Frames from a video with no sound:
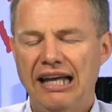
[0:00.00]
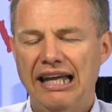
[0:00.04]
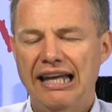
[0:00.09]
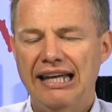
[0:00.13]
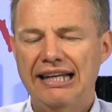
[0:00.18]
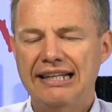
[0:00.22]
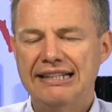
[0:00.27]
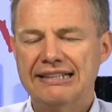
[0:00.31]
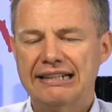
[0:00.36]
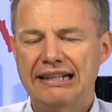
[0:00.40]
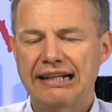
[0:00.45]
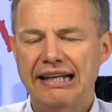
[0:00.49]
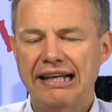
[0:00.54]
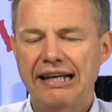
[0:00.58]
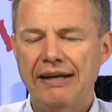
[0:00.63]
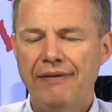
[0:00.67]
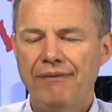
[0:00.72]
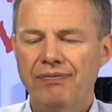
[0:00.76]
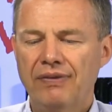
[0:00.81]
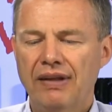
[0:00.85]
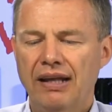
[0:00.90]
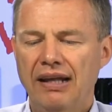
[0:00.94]

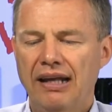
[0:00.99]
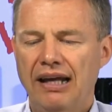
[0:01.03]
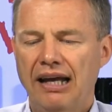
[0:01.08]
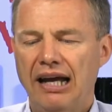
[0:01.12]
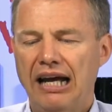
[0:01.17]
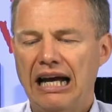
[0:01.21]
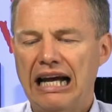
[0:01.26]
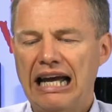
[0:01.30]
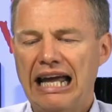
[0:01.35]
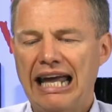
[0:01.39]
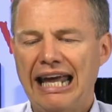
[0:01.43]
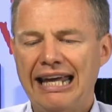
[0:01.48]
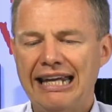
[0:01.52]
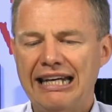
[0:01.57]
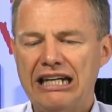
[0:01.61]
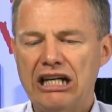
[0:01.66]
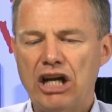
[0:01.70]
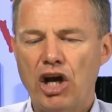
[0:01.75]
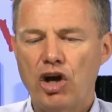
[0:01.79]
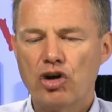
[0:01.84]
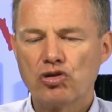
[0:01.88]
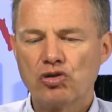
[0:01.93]
easily
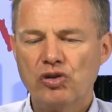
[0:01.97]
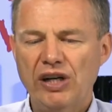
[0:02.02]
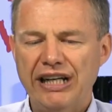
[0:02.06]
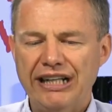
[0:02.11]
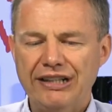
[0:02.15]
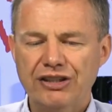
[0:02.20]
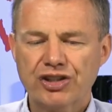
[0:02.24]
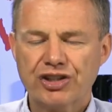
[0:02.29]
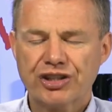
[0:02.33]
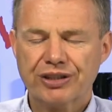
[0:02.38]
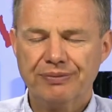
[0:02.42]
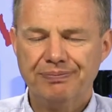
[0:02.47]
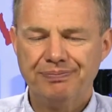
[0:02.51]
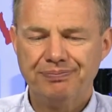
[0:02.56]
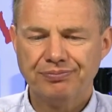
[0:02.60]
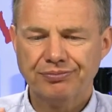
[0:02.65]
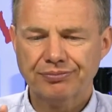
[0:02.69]
in reach.